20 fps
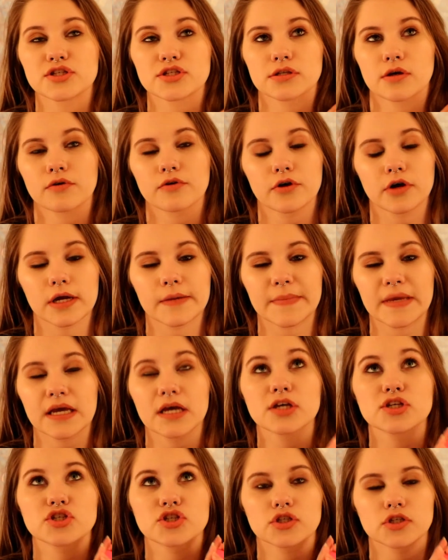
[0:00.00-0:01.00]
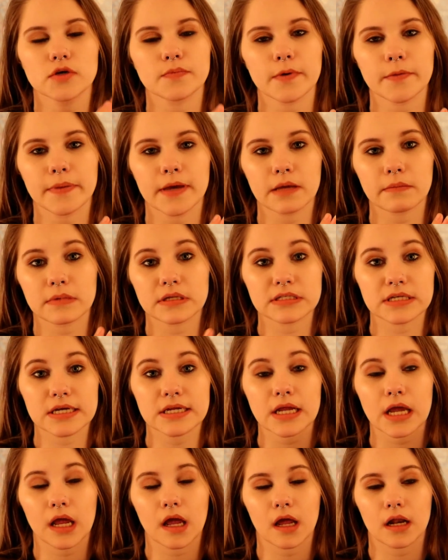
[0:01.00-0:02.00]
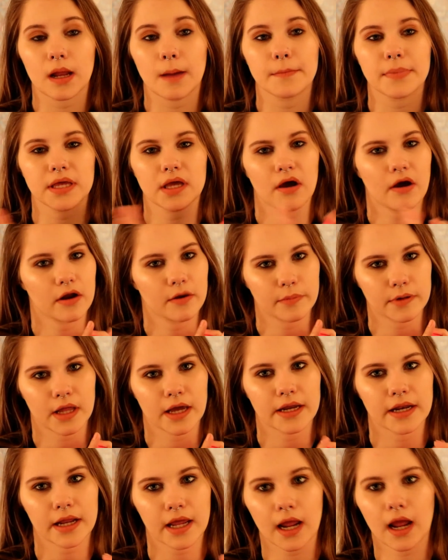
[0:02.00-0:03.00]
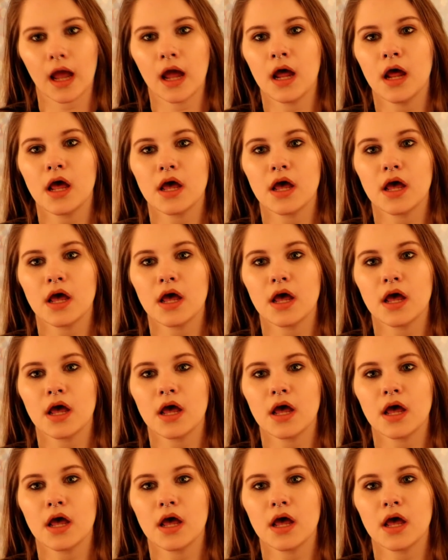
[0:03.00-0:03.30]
so creamy, super pigmented, and beyond blinding.